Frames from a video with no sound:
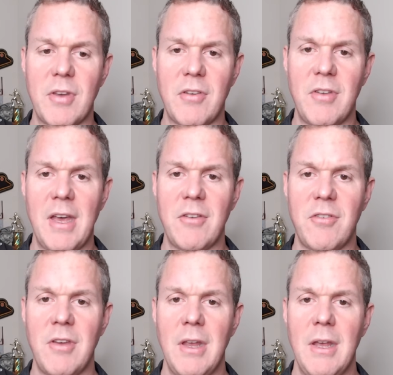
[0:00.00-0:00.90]

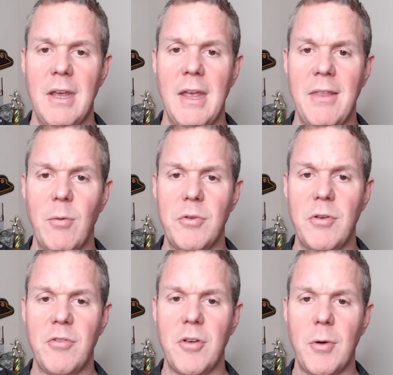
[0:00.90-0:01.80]
success, and they will
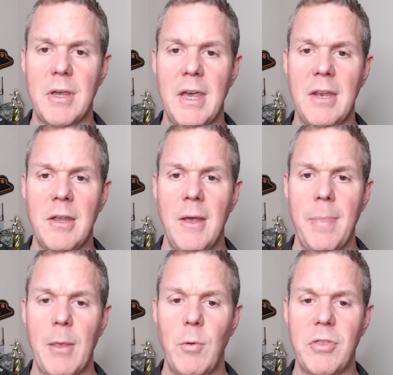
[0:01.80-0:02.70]
do so again
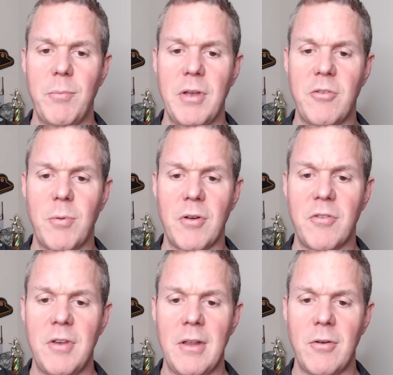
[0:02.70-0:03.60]
with the Pittsburgh
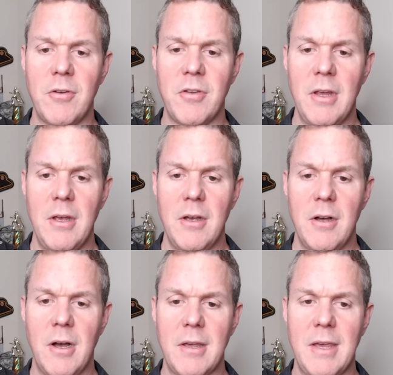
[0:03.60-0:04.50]
Steelers.
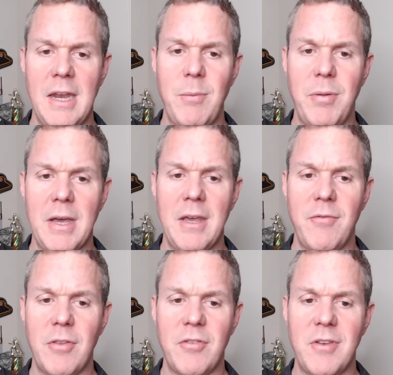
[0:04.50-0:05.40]
Uh, Kenny
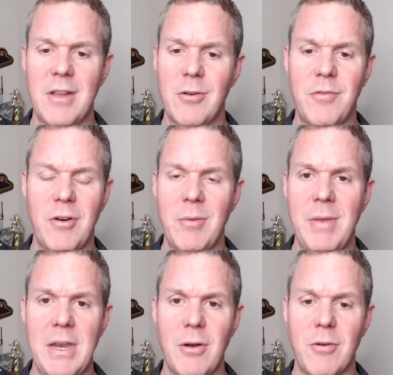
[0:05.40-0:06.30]
Pickett for the Steelers, very
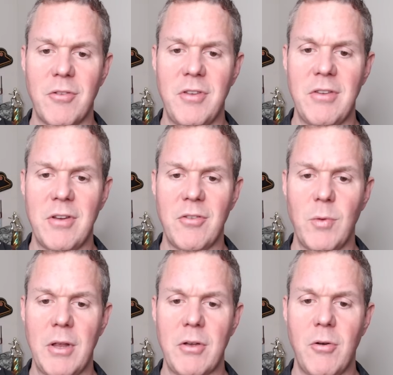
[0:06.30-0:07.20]
mediocre season as
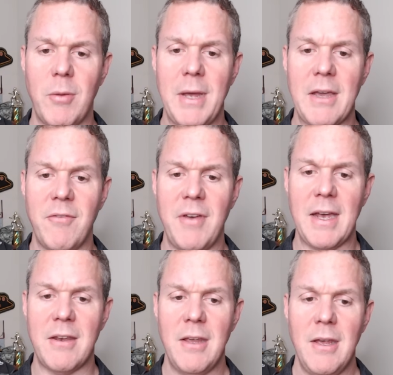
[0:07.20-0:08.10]
well. quarterback, in
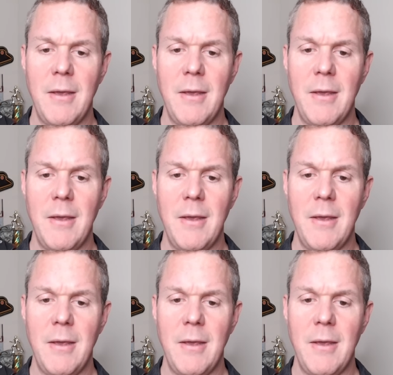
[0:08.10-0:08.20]
fact,